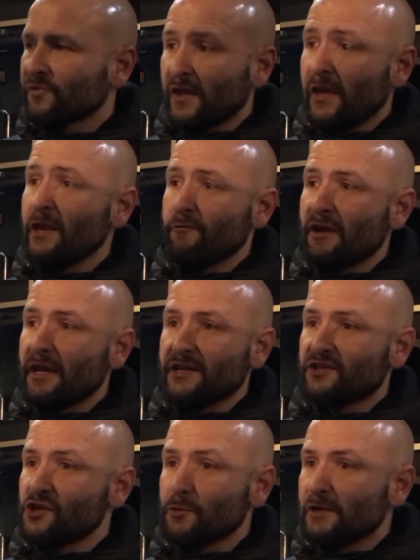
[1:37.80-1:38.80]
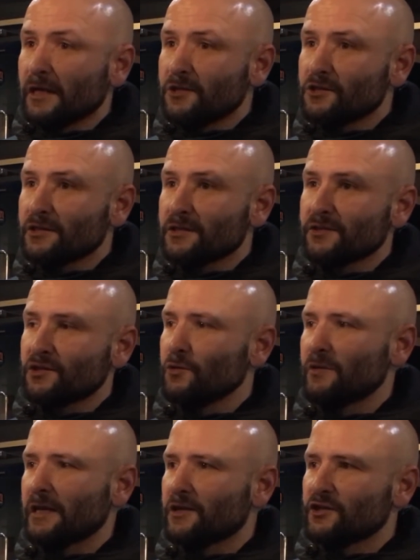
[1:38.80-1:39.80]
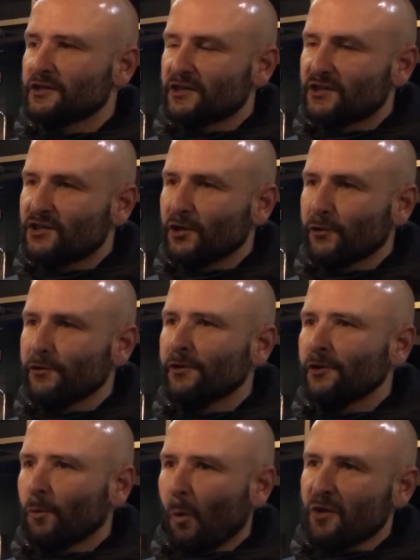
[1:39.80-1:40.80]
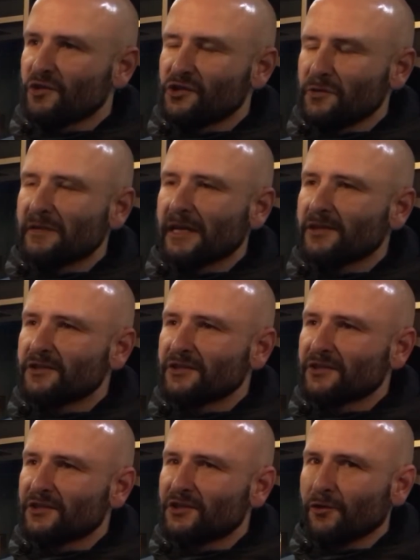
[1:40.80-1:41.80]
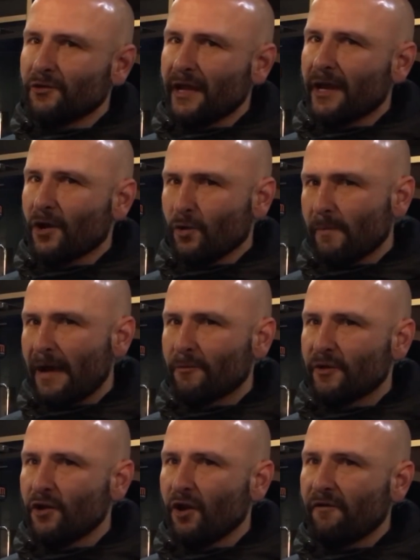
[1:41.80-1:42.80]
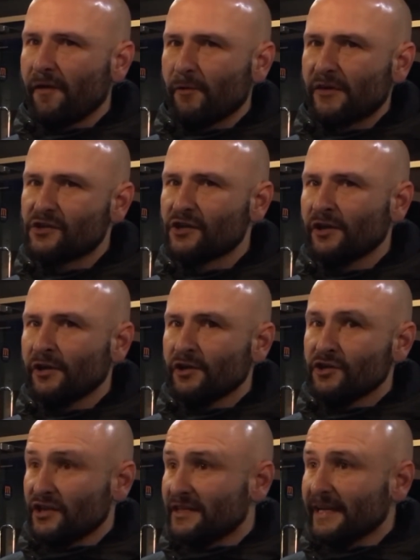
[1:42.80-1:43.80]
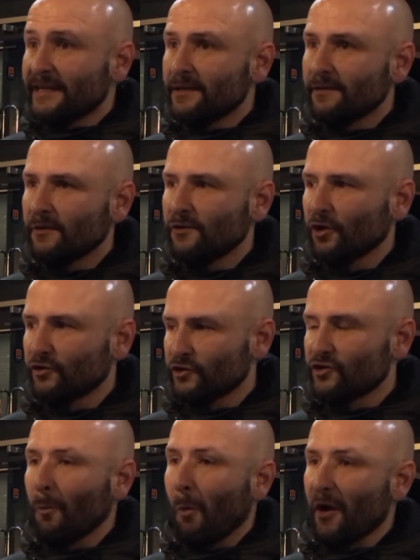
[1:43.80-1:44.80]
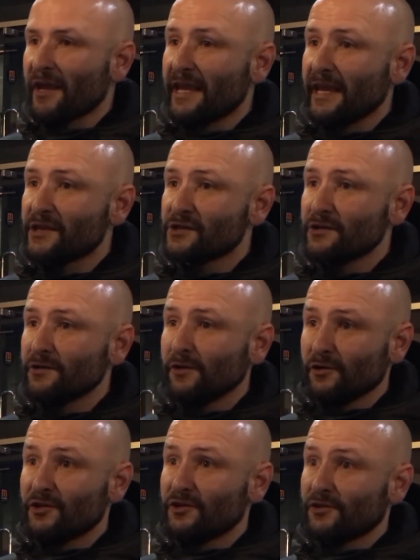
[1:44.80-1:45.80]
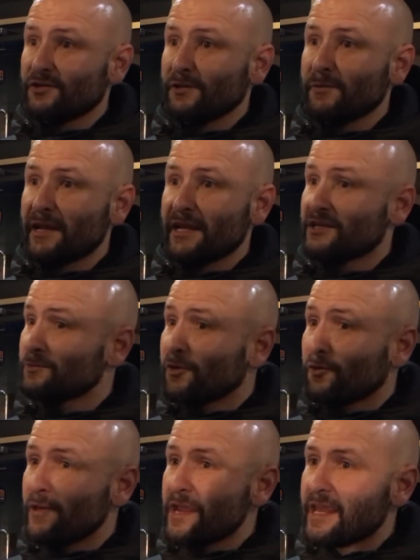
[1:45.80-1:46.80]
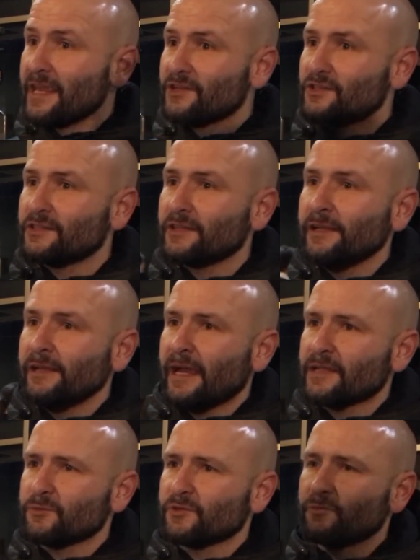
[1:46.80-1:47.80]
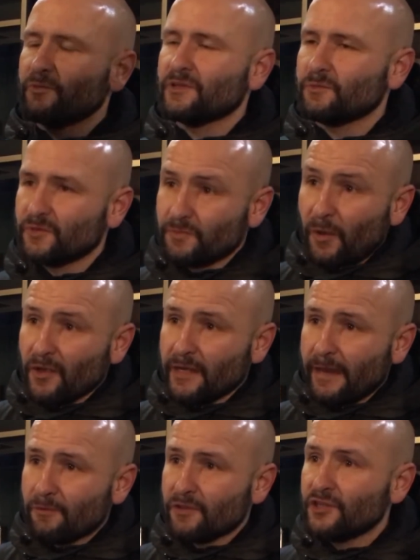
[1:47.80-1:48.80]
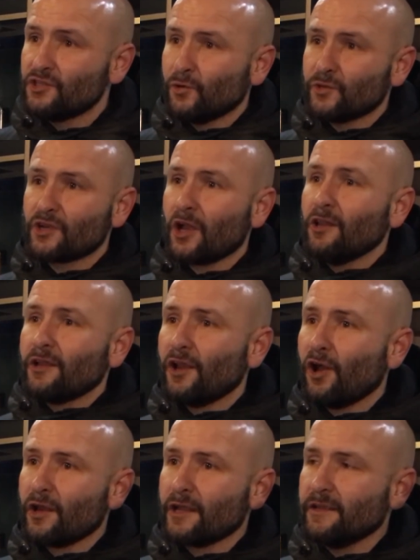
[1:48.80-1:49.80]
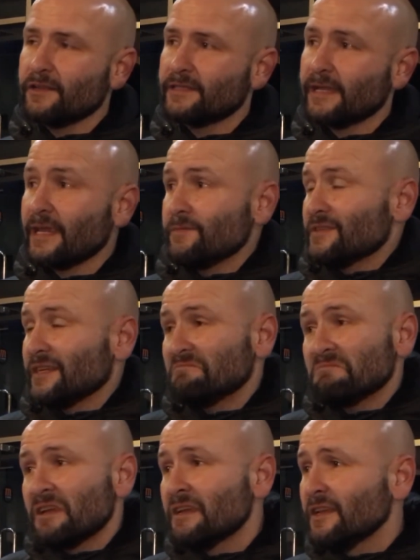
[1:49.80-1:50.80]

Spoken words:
The key really is due diligence. Due diligence is done. Once due diligence is done, they can come back with an offer, which she did, not just on one occasion, not just on 2 occasions, but 3 occasions, as was pointed out in the George Culkin article in the Times. And